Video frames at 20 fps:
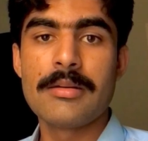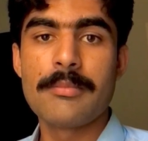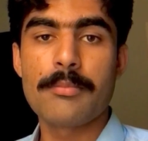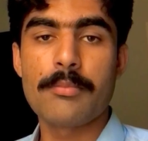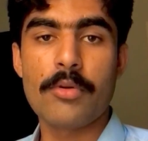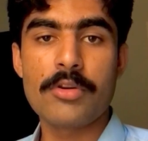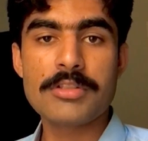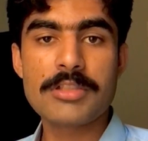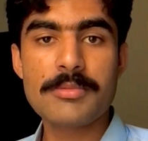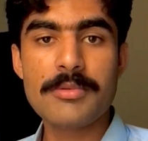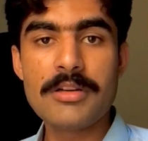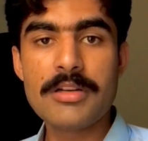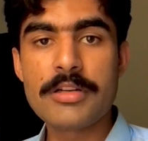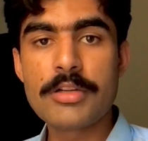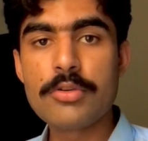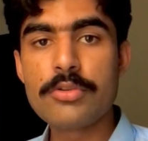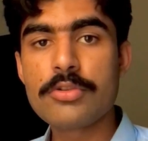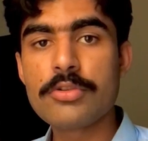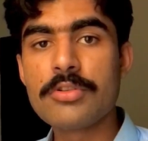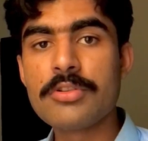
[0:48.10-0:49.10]
possible
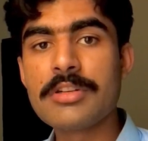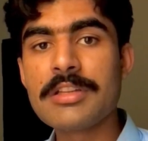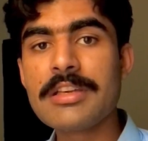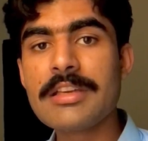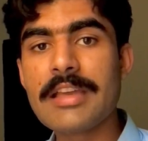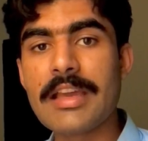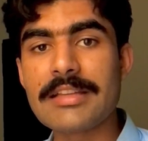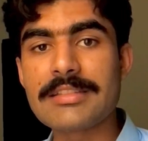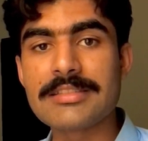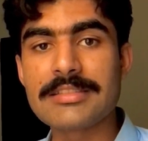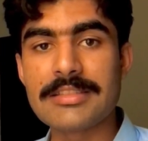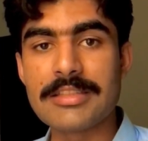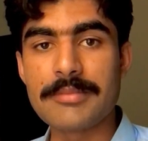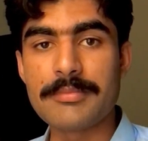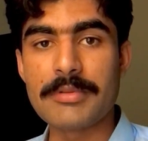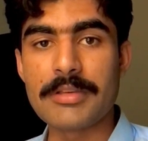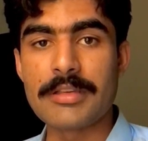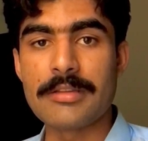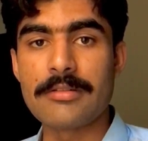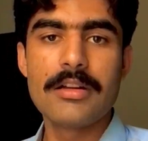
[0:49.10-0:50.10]
due to
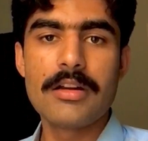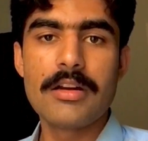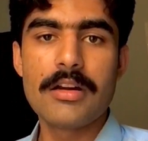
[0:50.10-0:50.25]
DHCP.